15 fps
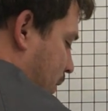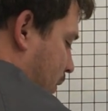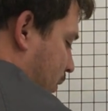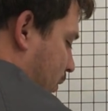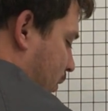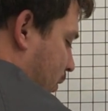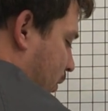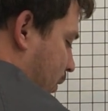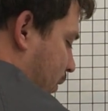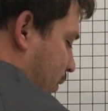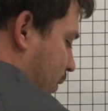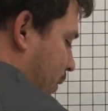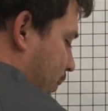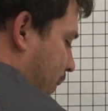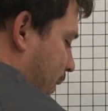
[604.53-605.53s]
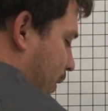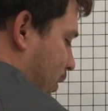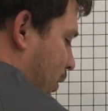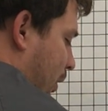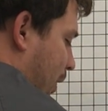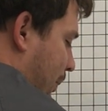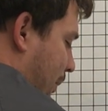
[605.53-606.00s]
So he's going to be
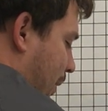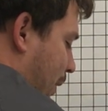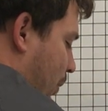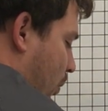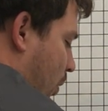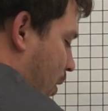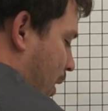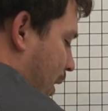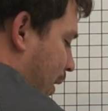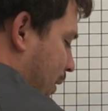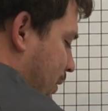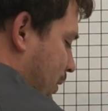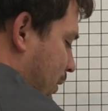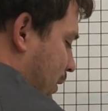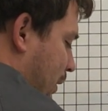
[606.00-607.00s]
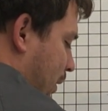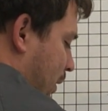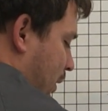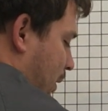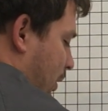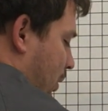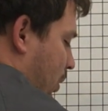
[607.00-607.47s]
going up by 1
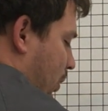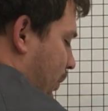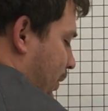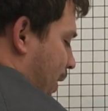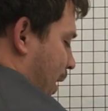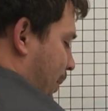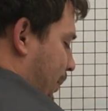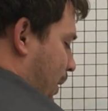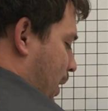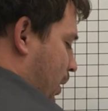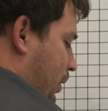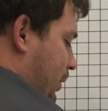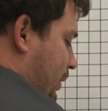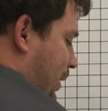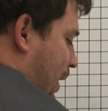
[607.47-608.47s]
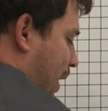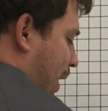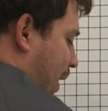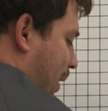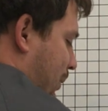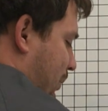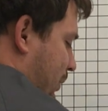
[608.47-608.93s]
over that amount of
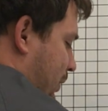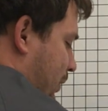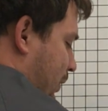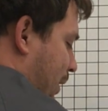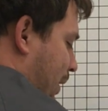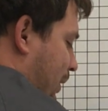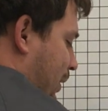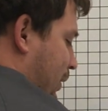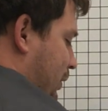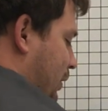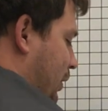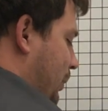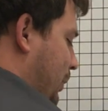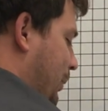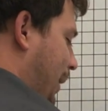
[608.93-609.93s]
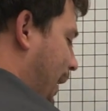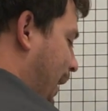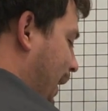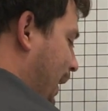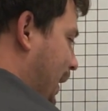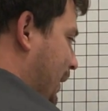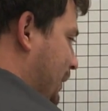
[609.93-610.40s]
time. So that is going to be my
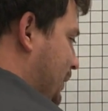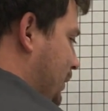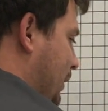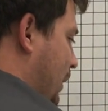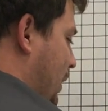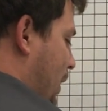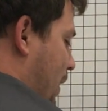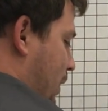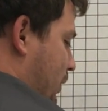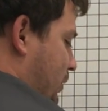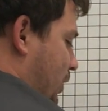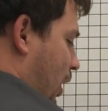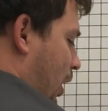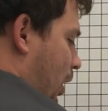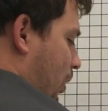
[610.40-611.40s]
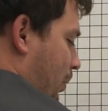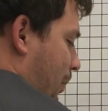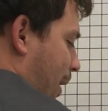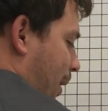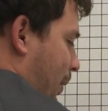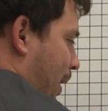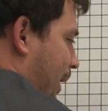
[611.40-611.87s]
x. So
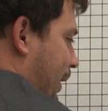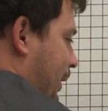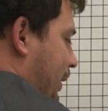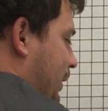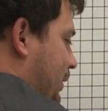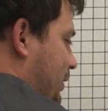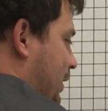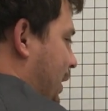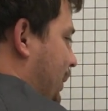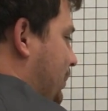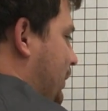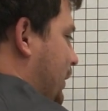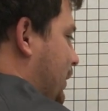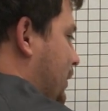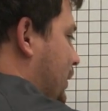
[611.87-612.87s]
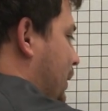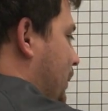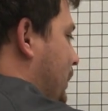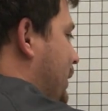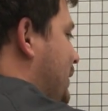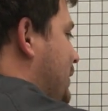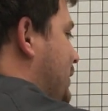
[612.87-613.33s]
my y-intercept is going to
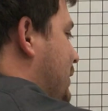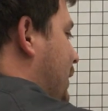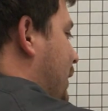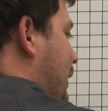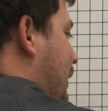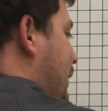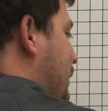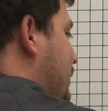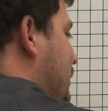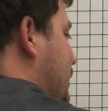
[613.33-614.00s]
be 6.